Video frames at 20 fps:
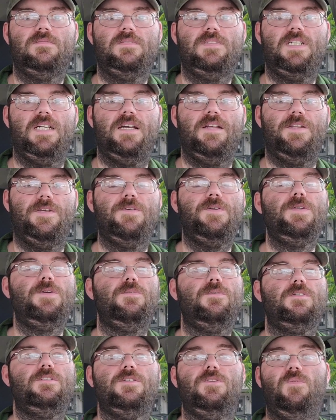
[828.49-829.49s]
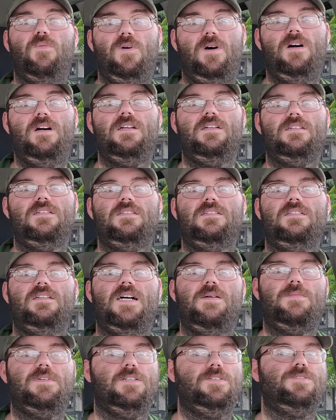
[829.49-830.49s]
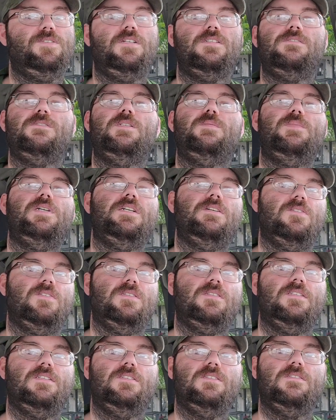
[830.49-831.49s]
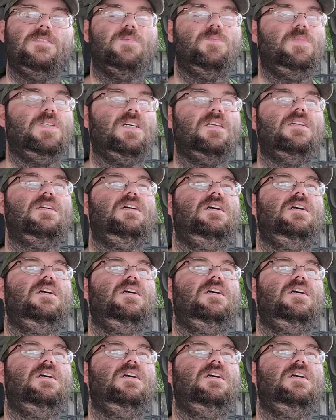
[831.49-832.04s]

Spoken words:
And you do what you want. I'm gonna trust you to make your decisions, but